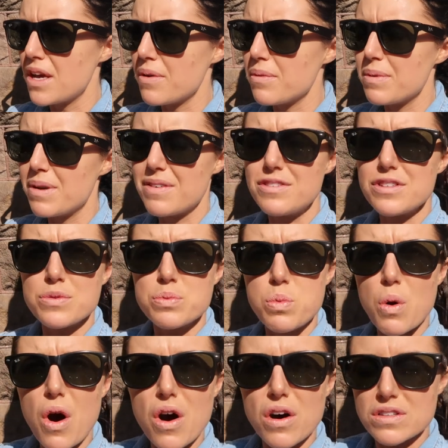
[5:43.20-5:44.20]
So we've just
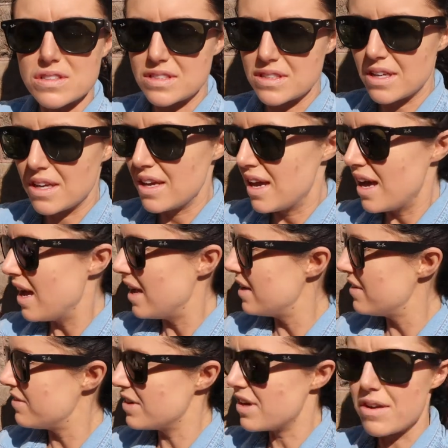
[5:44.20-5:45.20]
walked,
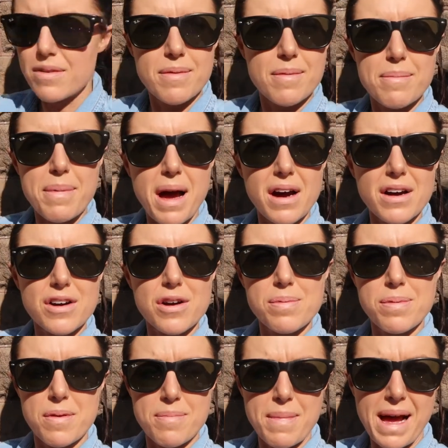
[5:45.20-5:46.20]
I don't even know, about a
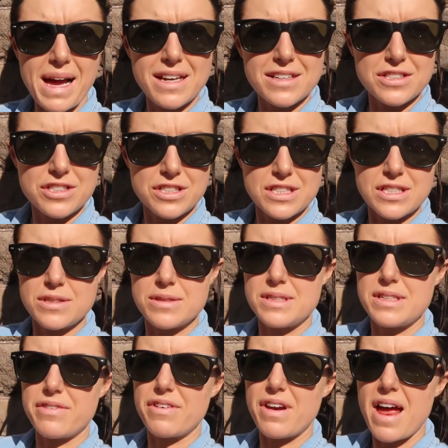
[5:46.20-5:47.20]
couple of miles just into
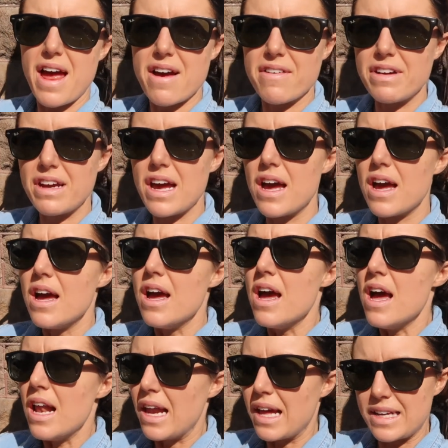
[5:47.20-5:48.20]
a different area,
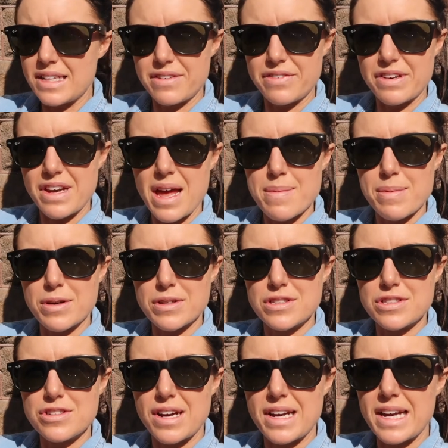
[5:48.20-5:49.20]
like a different neighbourhood
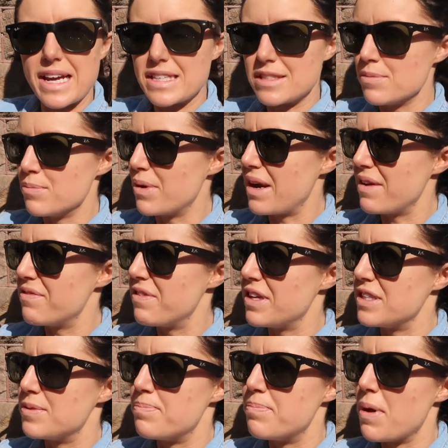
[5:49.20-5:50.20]
to try and get some
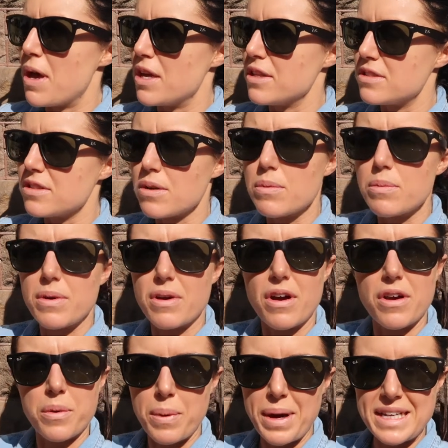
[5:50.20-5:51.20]
breakfast. But we're
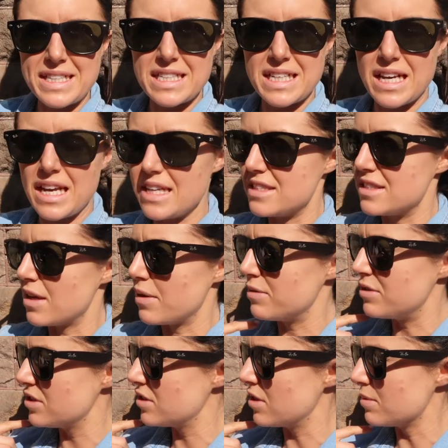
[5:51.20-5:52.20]
on a waiting list so
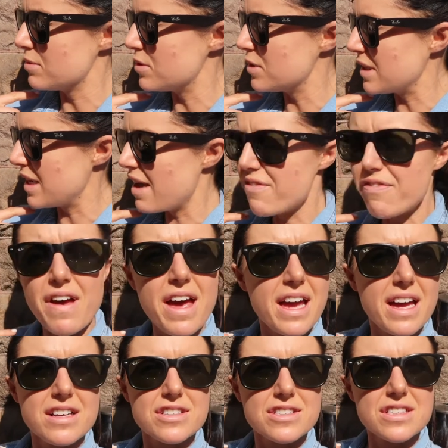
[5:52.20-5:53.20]
we've just come to a
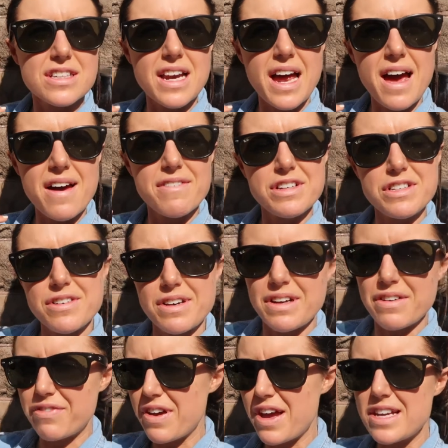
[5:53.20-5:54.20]
cafe and just going to have a
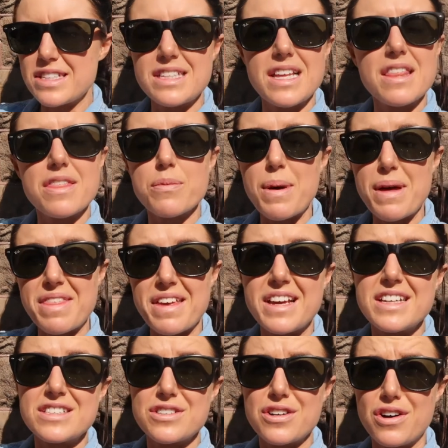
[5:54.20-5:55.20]
drink first. The weather
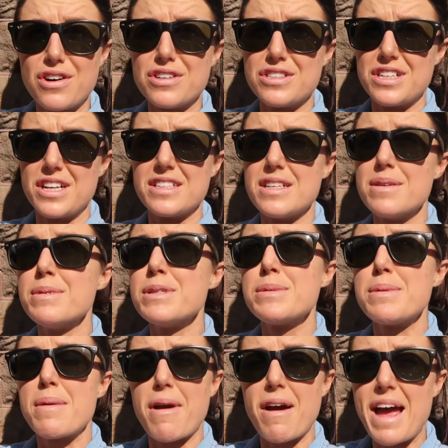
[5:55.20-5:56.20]
is gorgeous. It
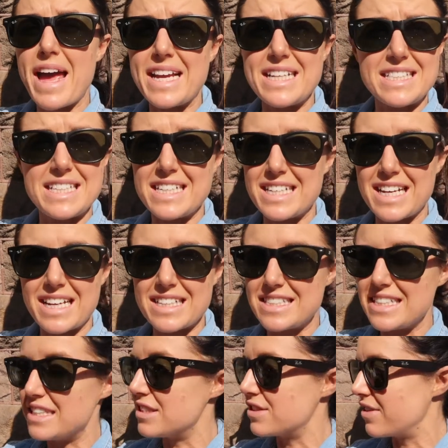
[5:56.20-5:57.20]
must be about 18,
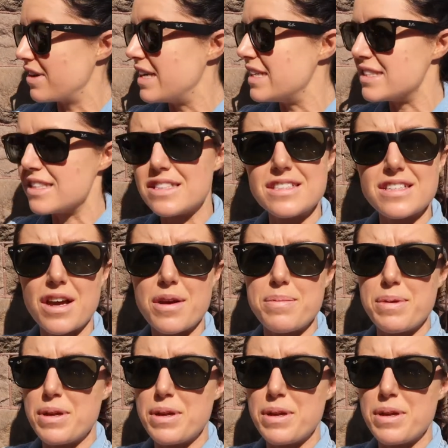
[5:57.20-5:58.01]
19 degrees. It's so